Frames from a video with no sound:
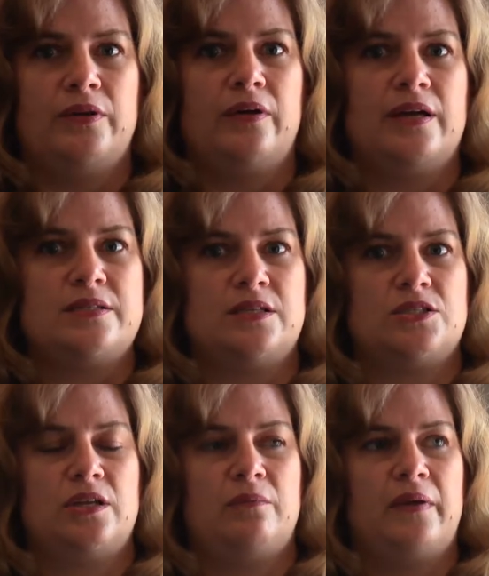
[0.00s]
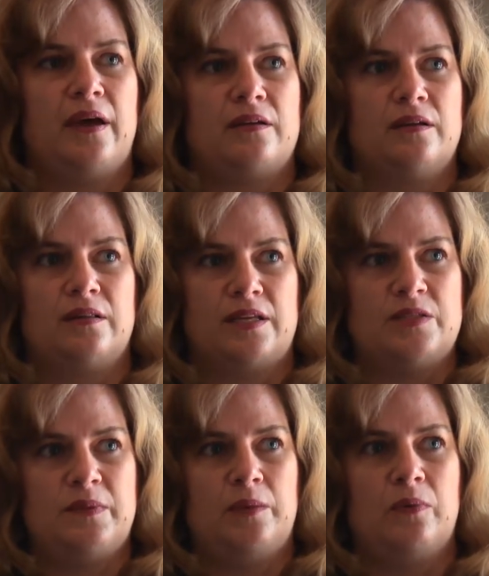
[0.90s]
we do has such an impact on
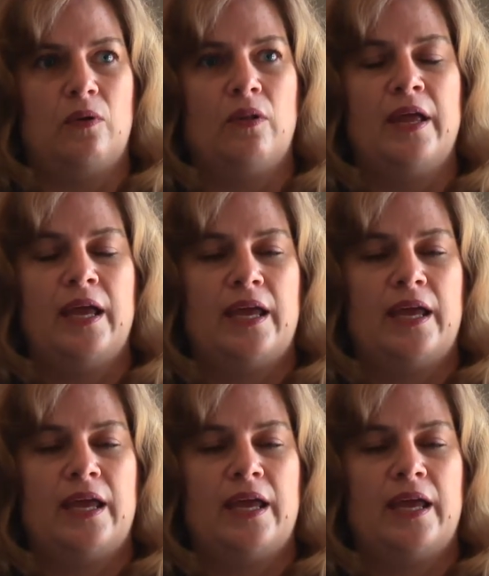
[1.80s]
these people